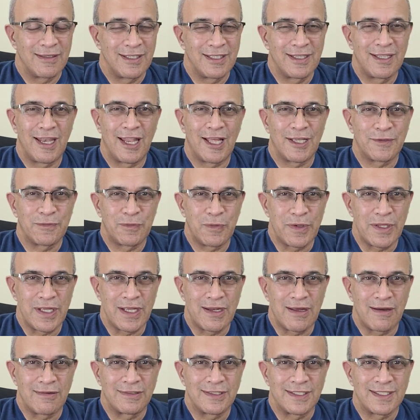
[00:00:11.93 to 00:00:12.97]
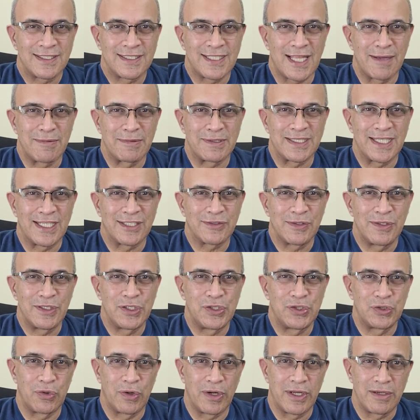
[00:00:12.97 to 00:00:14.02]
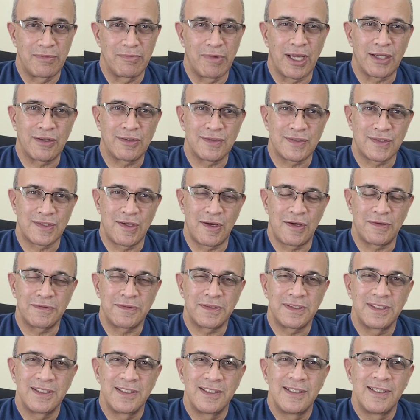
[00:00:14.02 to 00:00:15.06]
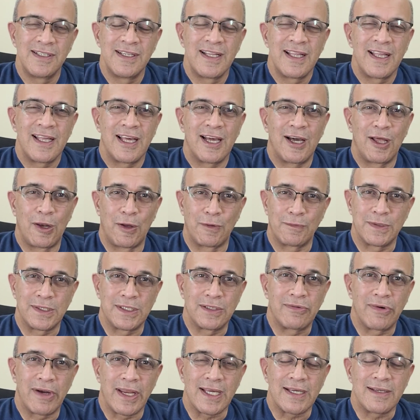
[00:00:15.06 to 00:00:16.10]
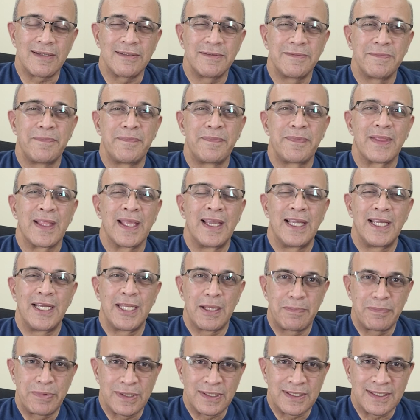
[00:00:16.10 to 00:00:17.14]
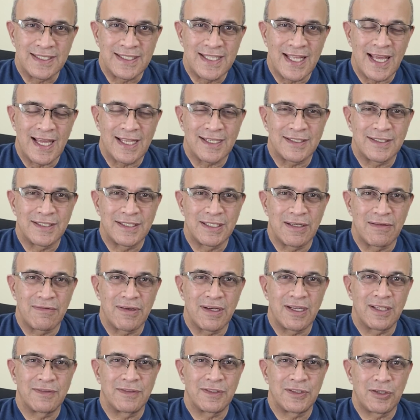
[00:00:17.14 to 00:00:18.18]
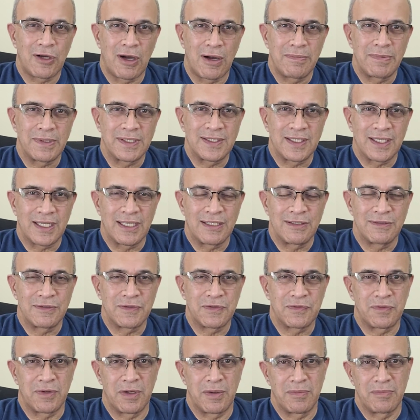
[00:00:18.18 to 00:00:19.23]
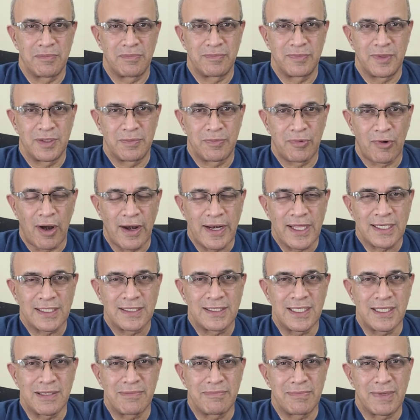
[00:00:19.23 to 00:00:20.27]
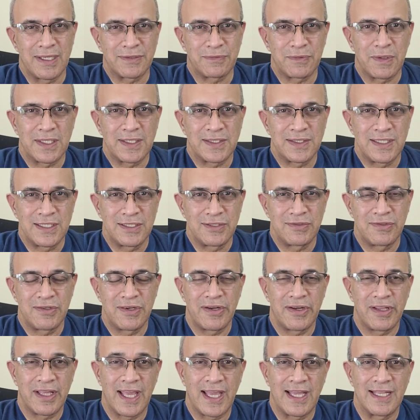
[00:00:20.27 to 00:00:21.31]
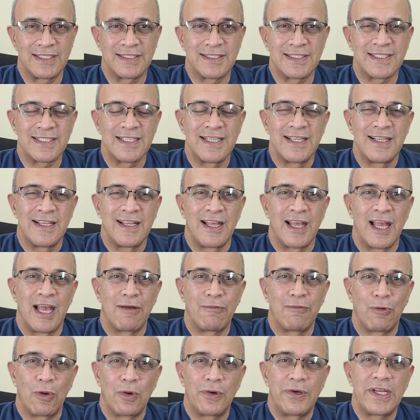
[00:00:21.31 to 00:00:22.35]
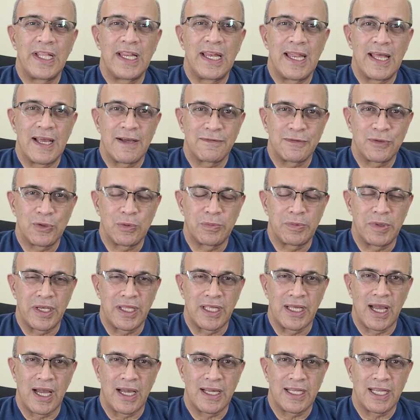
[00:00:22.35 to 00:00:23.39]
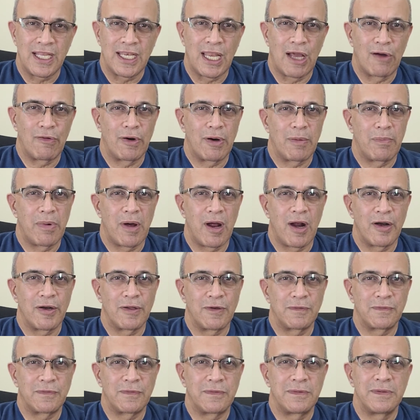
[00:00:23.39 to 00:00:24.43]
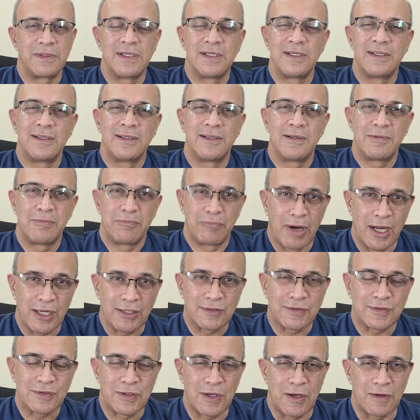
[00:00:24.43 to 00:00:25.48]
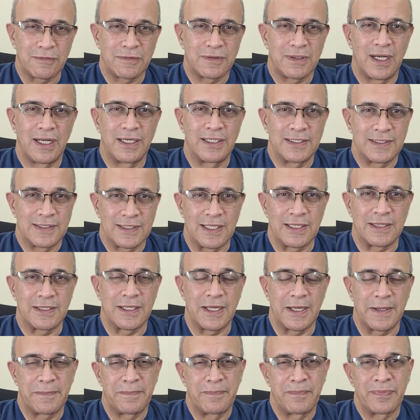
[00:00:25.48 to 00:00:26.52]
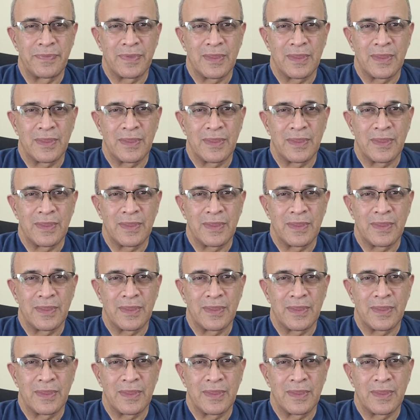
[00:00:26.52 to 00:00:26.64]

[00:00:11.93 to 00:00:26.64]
in the last 48 hours, Sam has actually joined Microsoft along with Greg. It appears that several of the top executives from the product team as well as the engineering heads have already left OpenAI and now are a part of Microsoft under Satya.